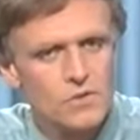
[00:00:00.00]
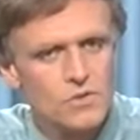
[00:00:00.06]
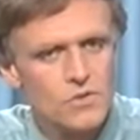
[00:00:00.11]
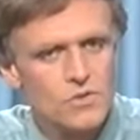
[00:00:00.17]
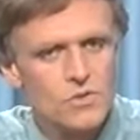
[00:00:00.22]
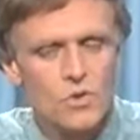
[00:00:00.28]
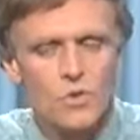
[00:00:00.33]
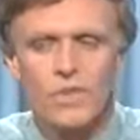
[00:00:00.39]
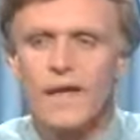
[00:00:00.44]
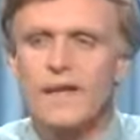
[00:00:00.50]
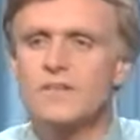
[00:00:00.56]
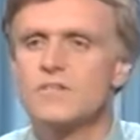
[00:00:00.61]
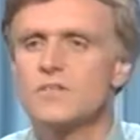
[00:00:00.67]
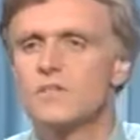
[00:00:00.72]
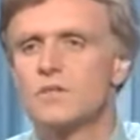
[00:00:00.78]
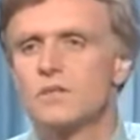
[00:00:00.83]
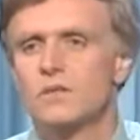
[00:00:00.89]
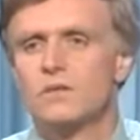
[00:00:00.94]
So
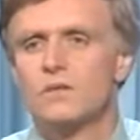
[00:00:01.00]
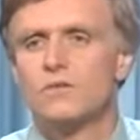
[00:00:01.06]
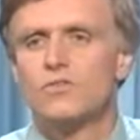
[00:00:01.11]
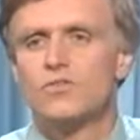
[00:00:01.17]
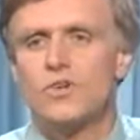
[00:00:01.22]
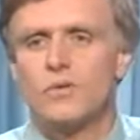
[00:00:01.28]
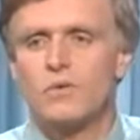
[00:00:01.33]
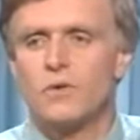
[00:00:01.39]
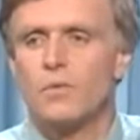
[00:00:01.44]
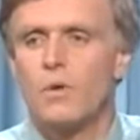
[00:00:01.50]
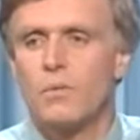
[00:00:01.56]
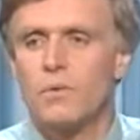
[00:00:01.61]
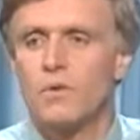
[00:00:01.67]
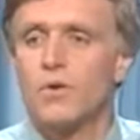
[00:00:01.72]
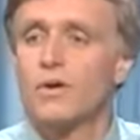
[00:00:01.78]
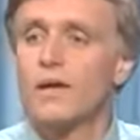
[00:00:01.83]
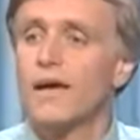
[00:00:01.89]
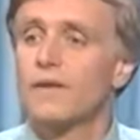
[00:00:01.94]
that's generally what
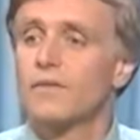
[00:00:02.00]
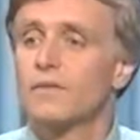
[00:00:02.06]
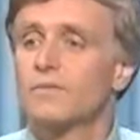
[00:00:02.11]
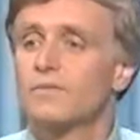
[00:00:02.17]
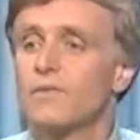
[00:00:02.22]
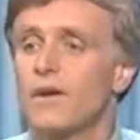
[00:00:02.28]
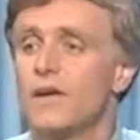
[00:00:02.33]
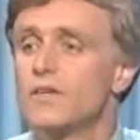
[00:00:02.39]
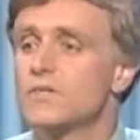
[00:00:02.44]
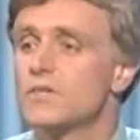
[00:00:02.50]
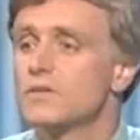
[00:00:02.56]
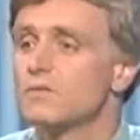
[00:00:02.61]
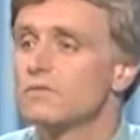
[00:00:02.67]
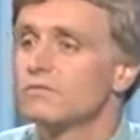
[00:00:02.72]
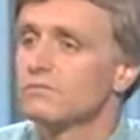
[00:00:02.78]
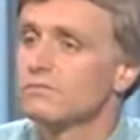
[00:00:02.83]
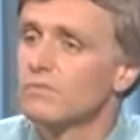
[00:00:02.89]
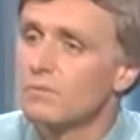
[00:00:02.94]
we'd look at the face
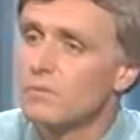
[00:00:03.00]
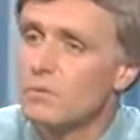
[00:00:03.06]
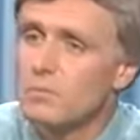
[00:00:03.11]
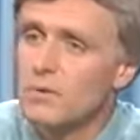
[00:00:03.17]
from the